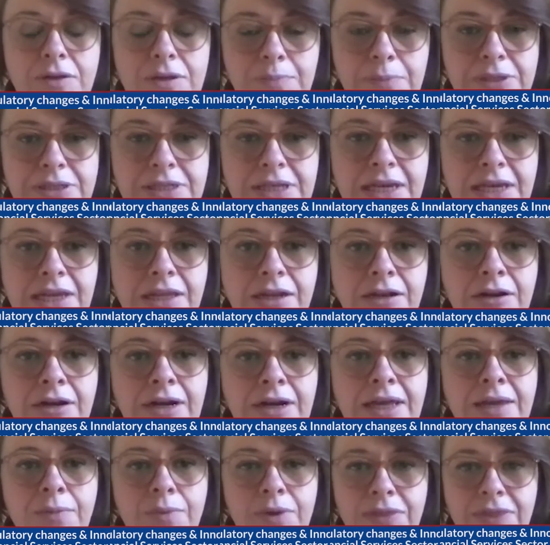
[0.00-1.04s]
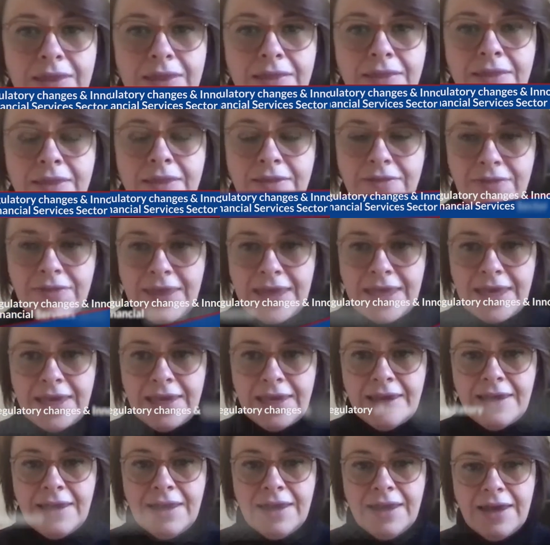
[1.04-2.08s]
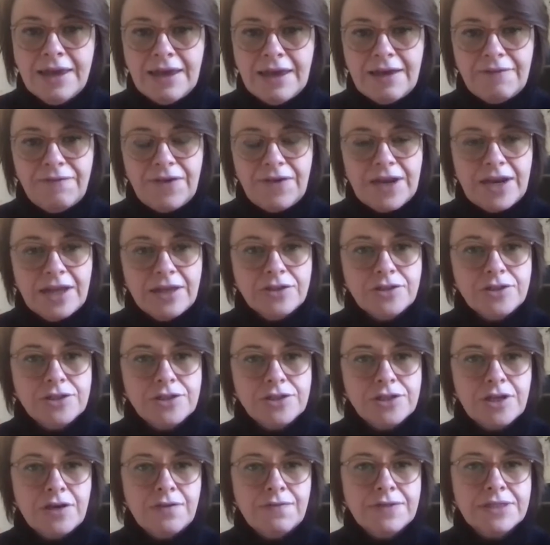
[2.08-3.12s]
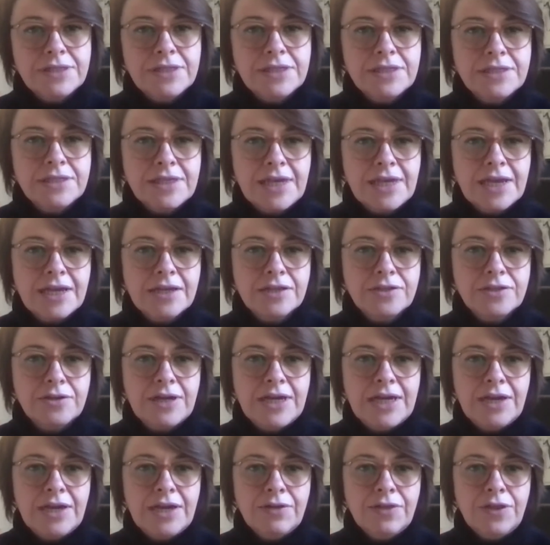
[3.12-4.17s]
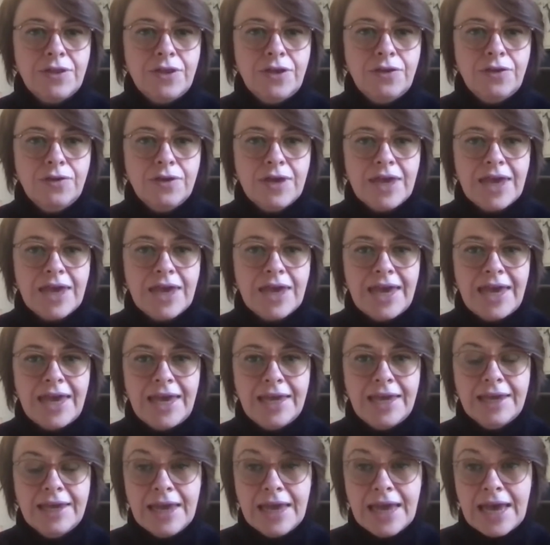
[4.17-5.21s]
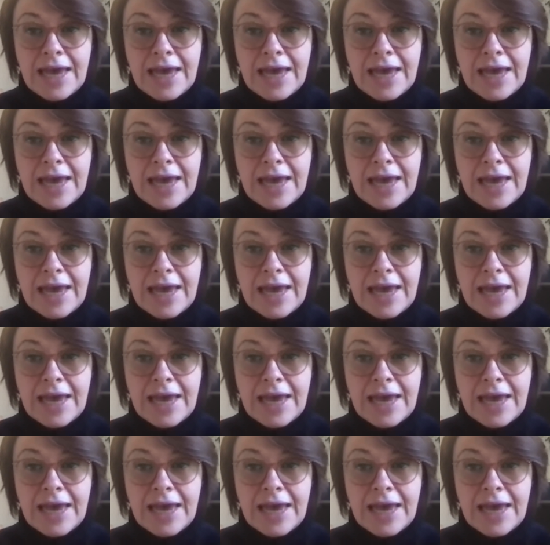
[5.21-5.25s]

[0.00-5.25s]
particularly within the financial services sector here in the UK.